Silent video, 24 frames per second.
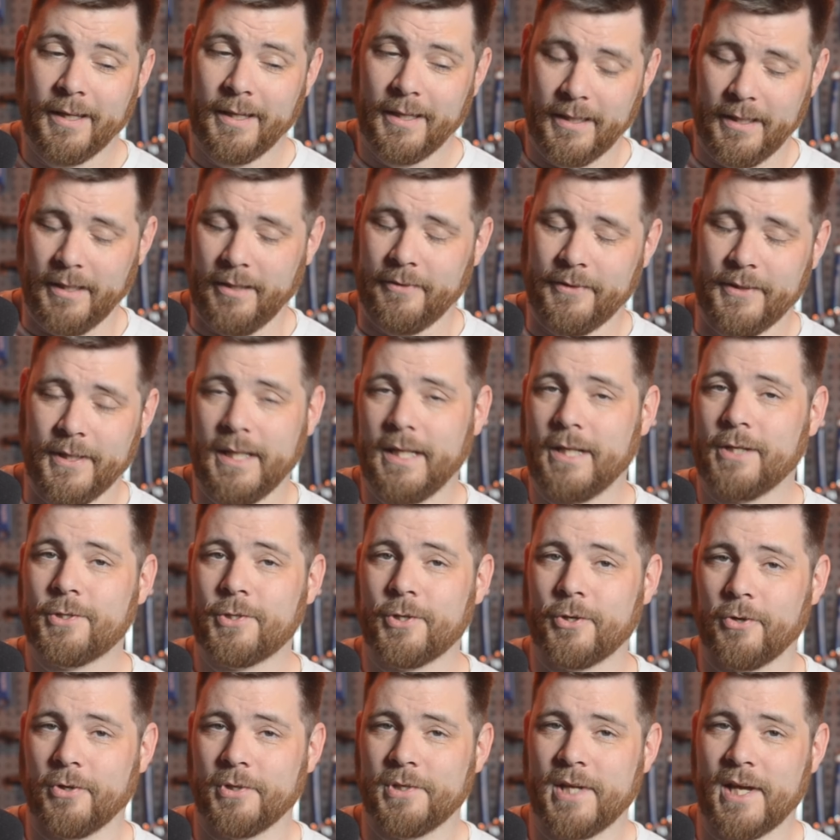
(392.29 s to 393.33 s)
you know, the
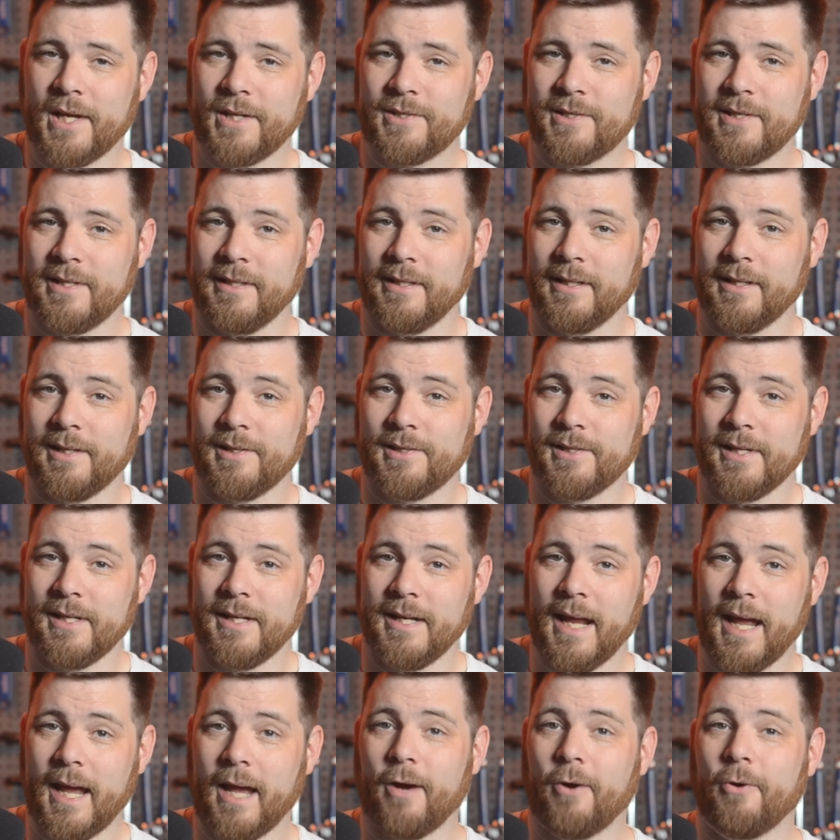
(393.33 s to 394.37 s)
internal testing that it's in
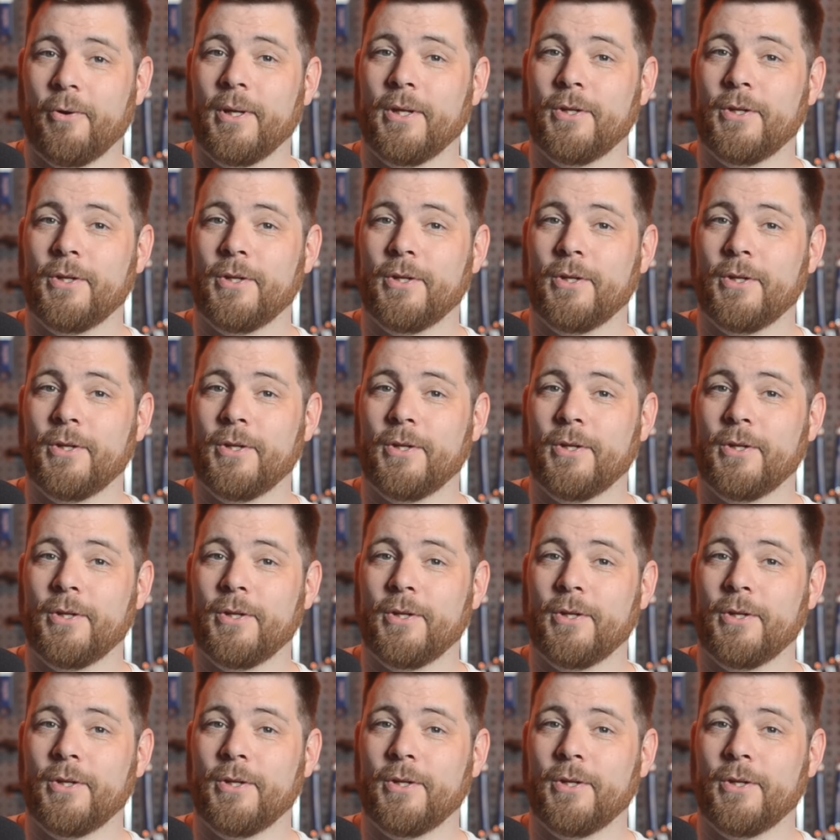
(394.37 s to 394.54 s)
now